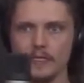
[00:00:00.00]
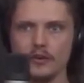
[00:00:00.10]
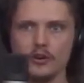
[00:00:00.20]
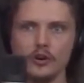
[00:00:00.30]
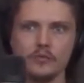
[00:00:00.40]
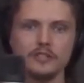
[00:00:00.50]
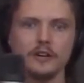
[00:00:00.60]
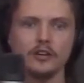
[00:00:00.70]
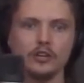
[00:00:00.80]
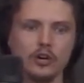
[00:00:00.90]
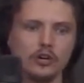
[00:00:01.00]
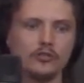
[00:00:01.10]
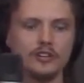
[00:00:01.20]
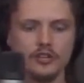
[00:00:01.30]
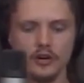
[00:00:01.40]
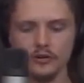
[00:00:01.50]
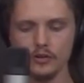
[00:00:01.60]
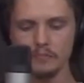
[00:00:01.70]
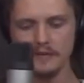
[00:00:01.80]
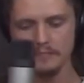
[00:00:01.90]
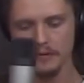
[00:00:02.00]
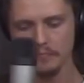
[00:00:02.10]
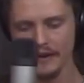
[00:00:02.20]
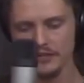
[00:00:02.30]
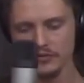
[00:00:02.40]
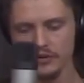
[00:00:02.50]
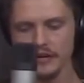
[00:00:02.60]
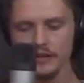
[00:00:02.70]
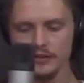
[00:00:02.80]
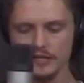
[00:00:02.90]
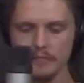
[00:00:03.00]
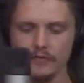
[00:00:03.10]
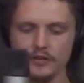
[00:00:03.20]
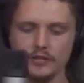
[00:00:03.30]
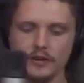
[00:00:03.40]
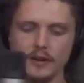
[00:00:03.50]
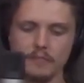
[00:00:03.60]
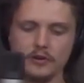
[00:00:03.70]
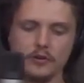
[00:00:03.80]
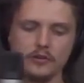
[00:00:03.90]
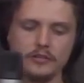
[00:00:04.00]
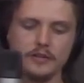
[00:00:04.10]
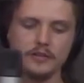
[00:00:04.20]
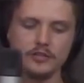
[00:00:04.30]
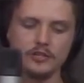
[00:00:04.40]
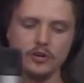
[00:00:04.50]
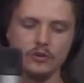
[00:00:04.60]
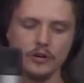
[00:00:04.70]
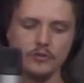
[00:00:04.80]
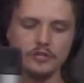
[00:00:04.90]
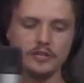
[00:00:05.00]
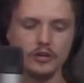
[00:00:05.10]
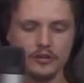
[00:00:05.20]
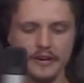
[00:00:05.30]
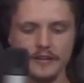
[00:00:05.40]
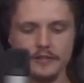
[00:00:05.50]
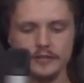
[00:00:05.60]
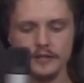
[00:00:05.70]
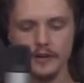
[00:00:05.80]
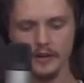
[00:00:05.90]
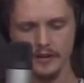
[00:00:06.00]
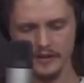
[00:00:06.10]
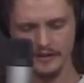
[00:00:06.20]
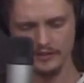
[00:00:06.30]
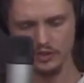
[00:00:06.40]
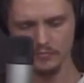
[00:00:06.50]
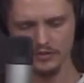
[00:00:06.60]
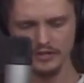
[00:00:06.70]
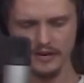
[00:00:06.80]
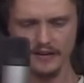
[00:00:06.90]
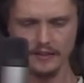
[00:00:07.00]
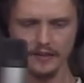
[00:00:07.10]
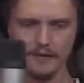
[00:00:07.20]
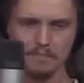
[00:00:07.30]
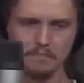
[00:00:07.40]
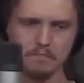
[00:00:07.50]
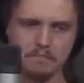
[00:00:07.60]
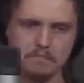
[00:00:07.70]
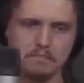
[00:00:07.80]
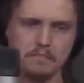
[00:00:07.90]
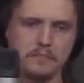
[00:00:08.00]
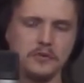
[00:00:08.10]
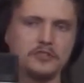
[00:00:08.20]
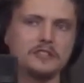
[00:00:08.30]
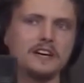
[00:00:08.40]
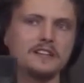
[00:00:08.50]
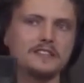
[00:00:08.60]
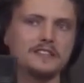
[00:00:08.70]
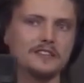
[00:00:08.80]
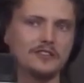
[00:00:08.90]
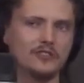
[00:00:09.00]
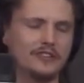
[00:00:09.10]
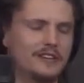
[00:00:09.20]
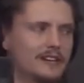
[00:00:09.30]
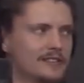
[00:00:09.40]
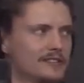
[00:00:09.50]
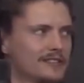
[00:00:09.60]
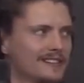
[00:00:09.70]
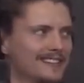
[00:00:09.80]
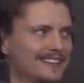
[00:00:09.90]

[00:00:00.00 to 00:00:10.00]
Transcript: You know, it's like a concrete jungle, people packed really on top of each other. And because things are so closely condensed, it's almost like their personalities are condensed.